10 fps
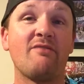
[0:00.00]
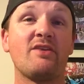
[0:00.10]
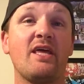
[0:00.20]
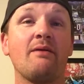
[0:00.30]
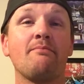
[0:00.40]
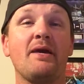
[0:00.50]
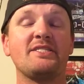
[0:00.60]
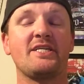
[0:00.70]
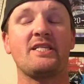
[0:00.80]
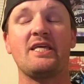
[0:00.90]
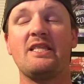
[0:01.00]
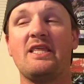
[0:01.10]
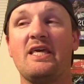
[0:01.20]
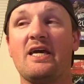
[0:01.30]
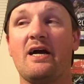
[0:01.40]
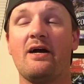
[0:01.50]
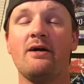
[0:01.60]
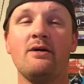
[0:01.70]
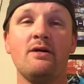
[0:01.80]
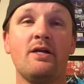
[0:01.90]
given him basically the uh,
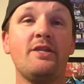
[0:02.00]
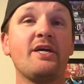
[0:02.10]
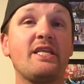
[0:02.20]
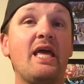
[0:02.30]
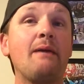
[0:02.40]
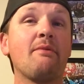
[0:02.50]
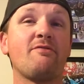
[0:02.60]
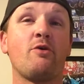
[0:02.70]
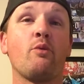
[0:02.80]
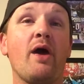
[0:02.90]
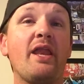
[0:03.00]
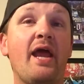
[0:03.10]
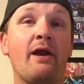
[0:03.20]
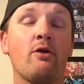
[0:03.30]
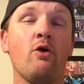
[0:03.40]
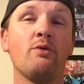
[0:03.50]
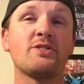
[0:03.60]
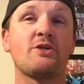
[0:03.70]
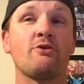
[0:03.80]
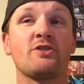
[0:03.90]
nickname of the Red Arrow,
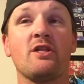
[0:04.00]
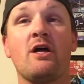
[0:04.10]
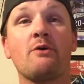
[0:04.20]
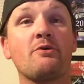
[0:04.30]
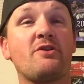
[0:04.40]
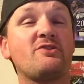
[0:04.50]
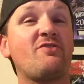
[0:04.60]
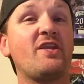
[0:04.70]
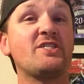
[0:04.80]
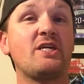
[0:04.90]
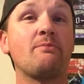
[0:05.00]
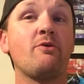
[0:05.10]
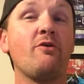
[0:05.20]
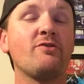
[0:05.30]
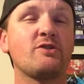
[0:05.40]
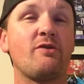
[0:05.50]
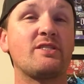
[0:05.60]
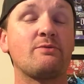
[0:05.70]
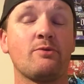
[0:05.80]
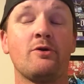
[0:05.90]
which goes along with his finishing move. So
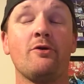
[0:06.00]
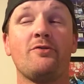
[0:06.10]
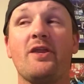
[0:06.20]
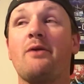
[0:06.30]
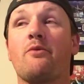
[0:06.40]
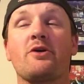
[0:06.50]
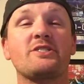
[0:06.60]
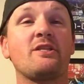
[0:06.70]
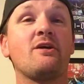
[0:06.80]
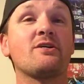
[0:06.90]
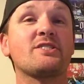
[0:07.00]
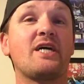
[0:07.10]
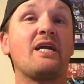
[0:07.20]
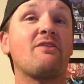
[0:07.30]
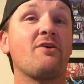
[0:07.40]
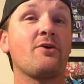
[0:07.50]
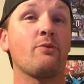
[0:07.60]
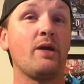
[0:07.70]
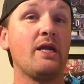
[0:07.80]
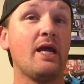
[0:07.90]
that's good that he works alongside the
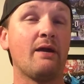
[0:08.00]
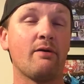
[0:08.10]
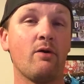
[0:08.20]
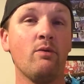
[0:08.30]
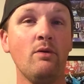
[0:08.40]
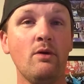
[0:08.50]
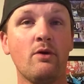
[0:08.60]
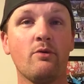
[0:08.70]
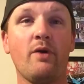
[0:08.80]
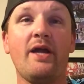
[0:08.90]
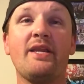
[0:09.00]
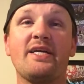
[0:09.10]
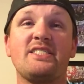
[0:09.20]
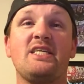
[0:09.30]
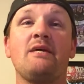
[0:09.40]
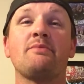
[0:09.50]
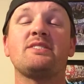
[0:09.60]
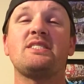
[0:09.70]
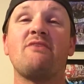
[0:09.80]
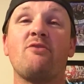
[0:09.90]
Green Arrow right next to him
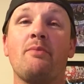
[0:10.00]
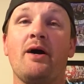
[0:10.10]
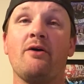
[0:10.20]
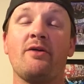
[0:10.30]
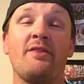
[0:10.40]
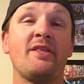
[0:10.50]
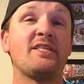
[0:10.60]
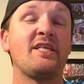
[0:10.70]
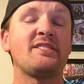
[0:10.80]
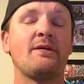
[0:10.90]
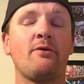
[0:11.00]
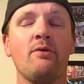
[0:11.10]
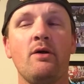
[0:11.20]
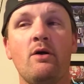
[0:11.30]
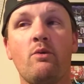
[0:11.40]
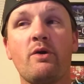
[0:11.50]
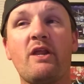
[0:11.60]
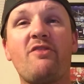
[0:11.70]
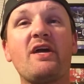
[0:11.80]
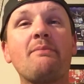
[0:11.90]
and Stephen Amell. And you know,
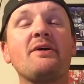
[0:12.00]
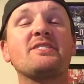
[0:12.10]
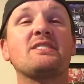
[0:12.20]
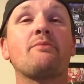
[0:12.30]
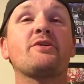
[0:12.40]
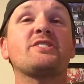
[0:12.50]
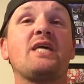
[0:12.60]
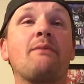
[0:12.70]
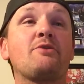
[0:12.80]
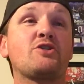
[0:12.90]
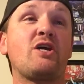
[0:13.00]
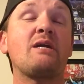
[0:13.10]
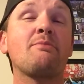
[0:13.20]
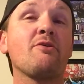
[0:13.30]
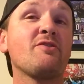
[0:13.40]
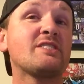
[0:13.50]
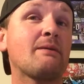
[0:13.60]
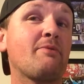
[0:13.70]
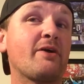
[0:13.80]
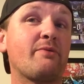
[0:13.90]
when you think about SummerSlam, they're trying to build this
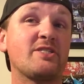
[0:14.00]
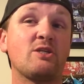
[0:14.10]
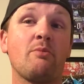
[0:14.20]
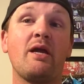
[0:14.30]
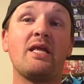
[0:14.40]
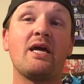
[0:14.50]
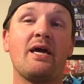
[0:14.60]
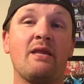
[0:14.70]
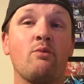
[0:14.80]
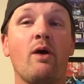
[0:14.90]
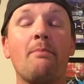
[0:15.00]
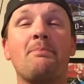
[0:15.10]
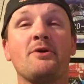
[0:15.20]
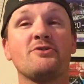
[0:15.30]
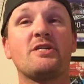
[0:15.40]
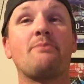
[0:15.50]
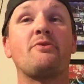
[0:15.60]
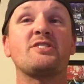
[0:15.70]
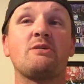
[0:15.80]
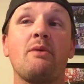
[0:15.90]
up like WrestleMania. And what built up
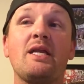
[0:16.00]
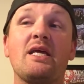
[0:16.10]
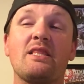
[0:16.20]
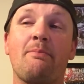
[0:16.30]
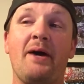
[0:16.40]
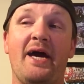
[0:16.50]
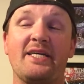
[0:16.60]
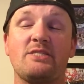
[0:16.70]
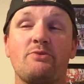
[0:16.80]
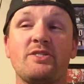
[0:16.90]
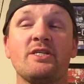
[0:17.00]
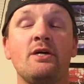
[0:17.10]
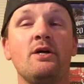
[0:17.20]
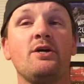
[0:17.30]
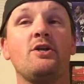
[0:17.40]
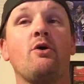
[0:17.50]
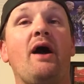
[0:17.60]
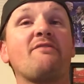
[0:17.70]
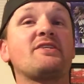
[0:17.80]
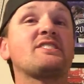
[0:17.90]
WrestleMania in the past was, you know,
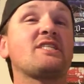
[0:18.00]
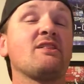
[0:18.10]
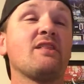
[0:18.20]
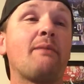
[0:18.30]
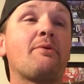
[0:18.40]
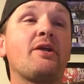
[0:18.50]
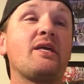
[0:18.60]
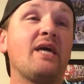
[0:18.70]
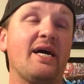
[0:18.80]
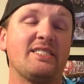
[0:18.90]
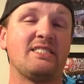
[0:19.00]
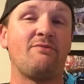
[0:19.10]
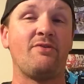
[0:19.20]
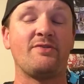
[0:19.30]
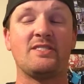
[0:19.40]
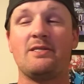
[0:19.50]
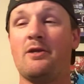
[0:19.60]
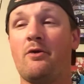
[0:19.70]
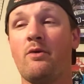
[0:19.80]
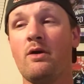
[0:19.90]
having celebrity guests. If it's,
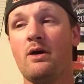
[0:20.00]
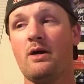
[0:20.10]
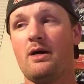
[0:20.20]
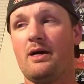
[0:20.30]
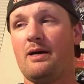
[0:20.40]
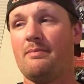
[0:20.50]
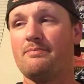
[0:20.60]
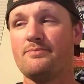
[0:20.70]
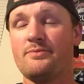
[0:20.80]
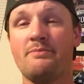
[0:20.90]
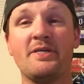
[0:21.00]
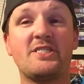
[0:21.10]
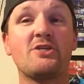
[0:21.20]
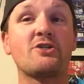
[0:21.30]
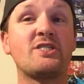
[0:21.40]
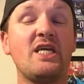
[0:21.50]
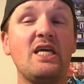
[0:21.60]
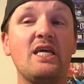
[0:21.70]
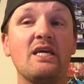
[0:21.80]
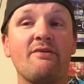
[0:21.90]
you know, um, Mr.
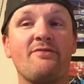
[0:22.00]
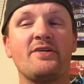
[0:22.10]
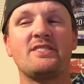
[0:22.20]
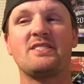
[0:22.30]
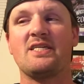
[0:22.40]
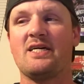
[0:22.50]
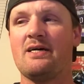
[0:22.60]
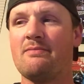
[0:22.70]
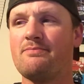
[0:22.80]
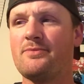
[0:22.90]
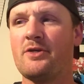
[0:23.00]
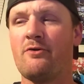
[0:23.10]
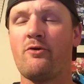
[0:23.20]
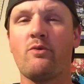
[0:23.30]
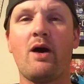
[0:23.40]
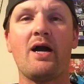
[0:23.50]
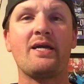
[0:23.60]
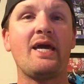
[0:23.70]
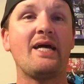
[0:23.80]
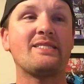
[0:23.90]
T, if it's, uh, you know, the
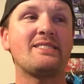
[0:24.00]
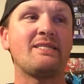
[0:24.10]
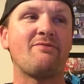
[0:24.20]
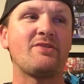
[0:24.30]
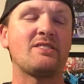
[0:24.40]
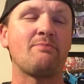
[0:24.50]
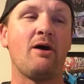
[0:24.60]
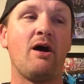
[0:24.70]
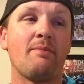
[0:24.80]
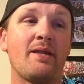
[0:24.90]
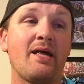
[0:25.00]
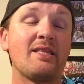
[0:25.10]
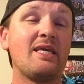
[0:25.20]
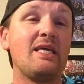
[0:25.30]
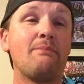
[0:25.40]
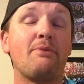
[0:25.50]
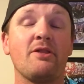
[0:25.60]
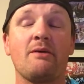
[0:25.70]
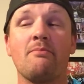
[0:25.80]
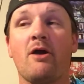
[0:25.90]
Rockettes, if it's Muhammad Ali,
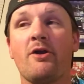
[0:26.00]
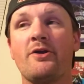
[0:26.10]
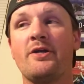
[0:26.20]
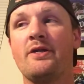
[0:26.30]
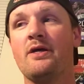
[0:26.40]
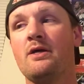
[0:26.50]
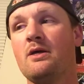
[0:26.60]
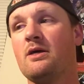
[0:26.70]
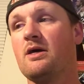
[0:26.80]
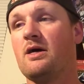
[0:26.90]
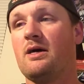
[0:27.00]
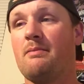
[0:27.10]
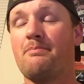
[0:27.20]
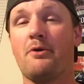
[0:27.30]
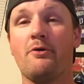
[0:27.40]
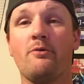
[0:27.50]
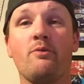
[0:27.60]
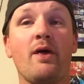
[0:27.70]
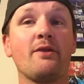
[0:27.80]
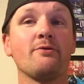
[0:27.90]
Billy Martin, um, Burt
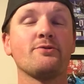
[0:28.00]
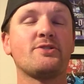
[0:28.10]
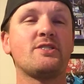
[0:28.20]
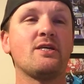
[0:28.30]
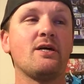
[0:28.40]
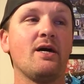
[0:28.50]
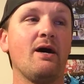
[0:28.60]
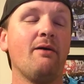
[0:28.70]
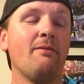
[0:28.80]
Reynolds, um,